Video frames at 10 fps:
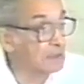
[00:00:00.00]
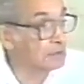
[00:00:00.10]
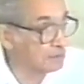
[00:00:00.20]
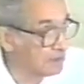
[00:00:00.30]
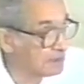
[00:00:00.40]

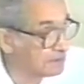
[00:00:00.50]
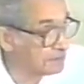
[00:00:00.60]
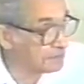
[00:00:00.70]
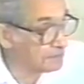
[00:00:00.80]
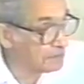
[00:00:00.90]

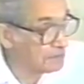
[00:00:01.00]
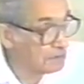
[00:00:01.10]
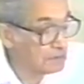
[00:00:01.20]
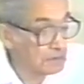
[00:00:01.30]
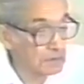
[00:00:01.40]
terrorize
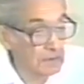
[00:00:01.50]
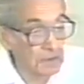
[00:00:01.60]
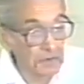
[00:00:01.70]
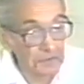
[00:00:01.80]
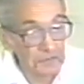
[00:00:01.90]

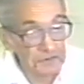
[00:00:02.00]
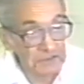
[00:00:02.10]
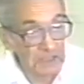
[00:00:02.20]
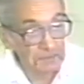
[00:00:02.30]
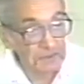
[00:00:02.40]
the
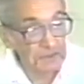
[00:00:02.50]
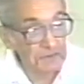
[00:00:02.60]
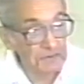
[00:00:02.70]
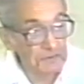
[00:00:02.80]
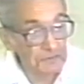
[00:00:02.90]
Japanese.